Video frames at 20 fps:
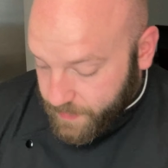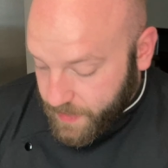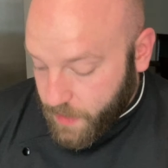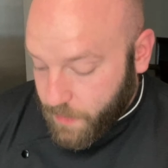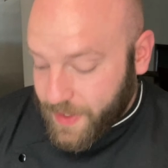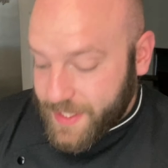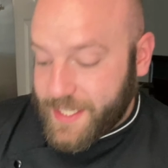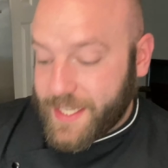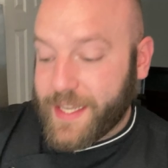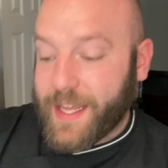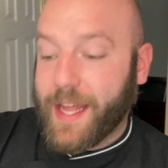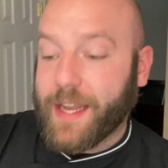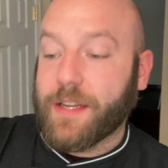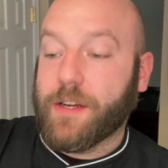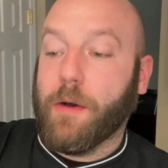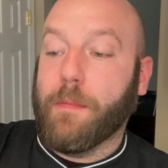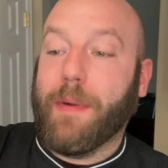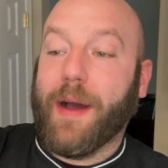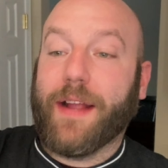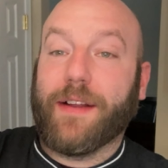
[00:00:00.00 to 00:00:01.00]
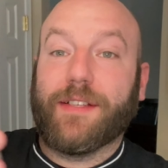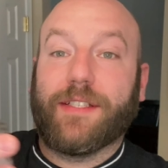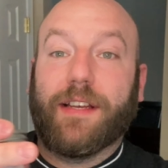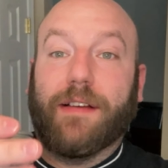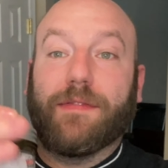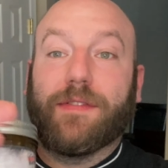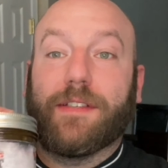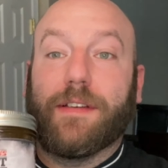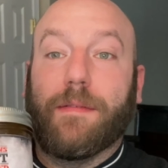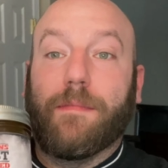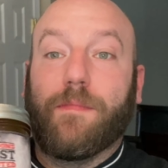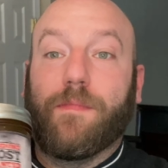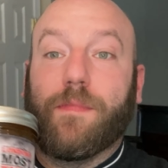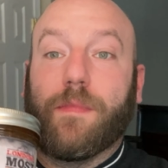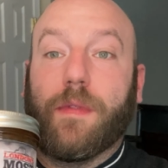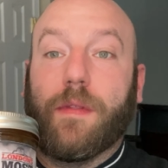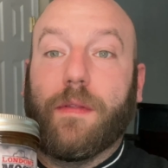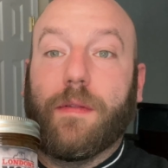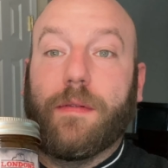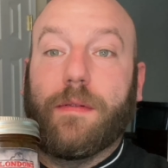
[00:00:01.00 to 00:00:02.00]
Once again, go buy yourself some
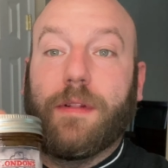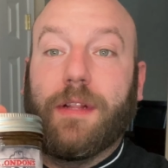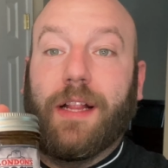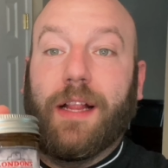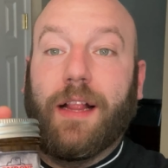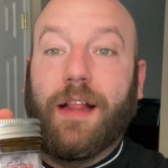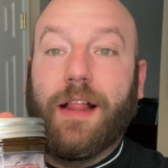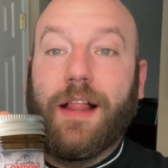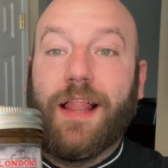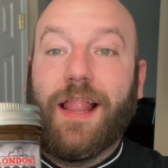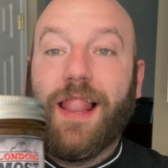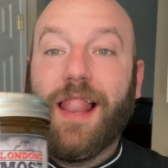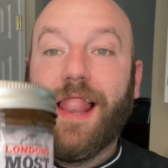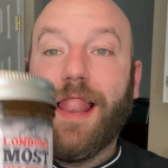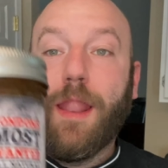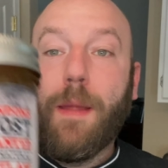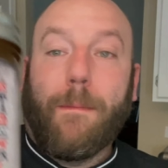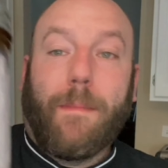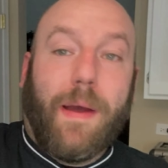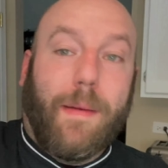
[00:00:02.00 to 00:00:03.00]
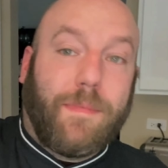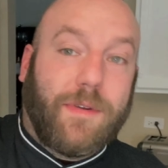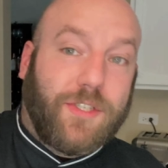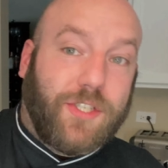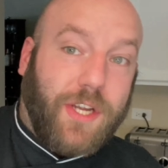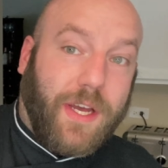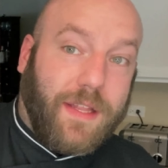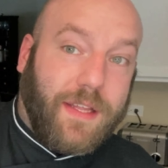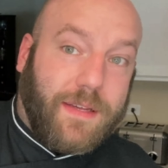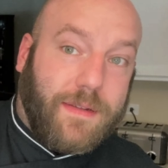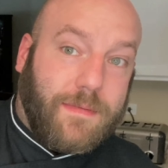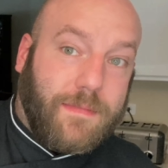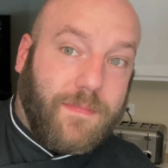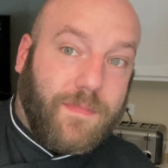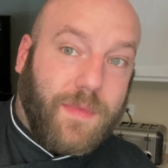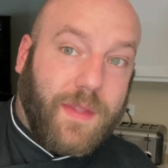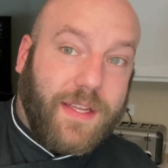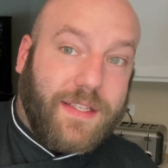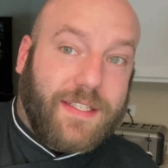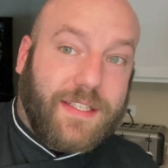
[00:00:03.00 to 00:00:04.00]
pepper jelly.
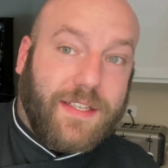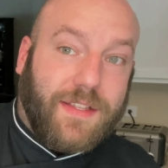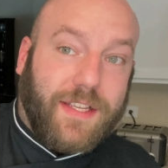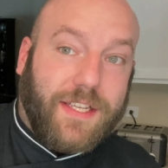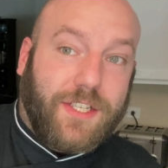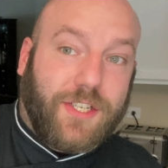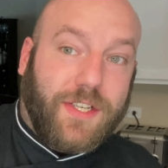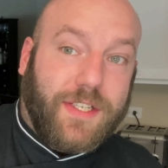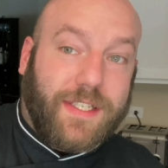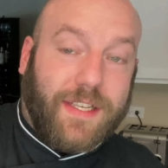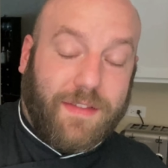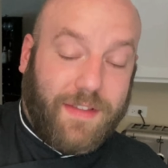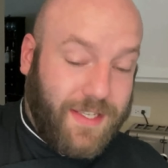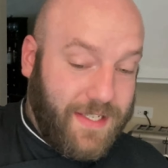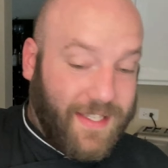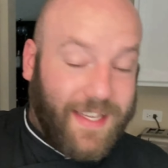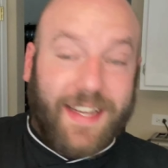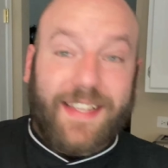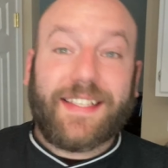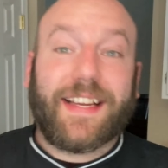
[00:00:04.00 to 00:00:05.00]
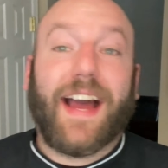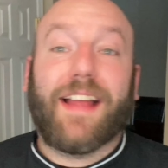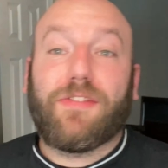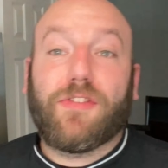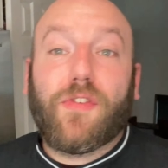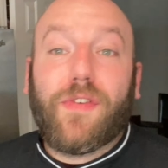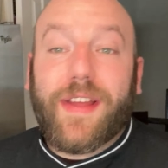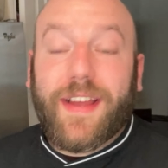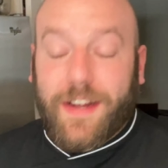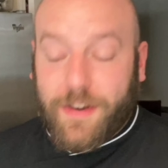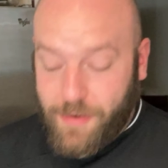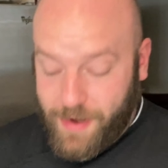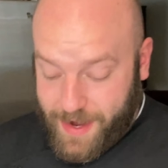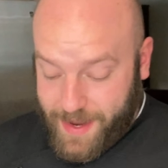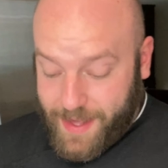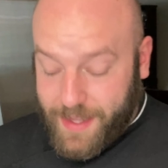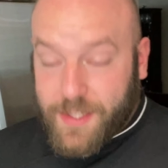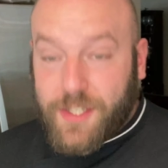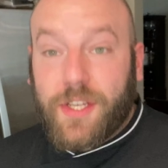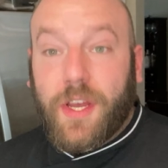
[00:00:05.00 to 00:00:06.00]
It's delicious. This thing's got 3
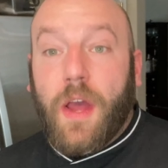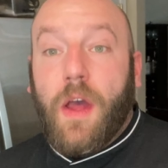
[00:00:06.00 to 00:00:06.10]
ingredients.